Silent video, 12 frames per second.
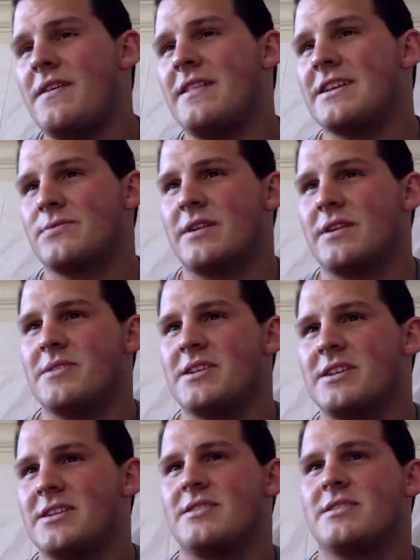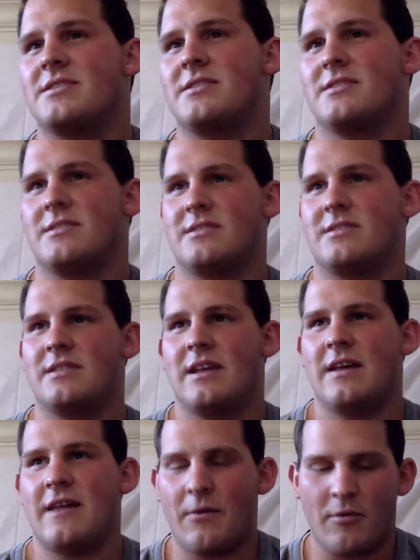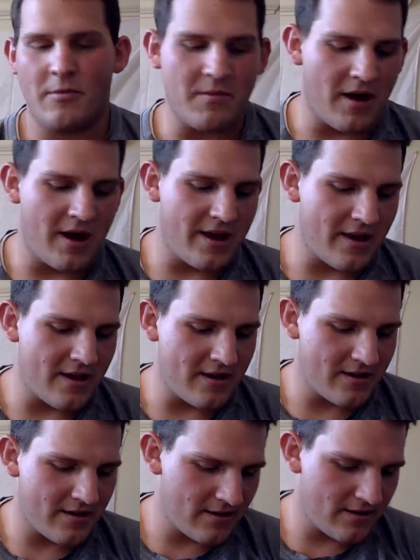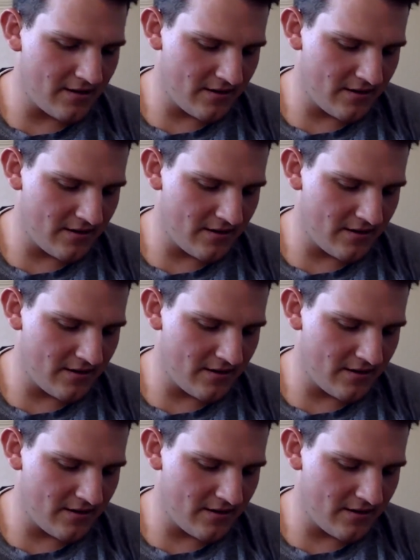I think that's what that will be my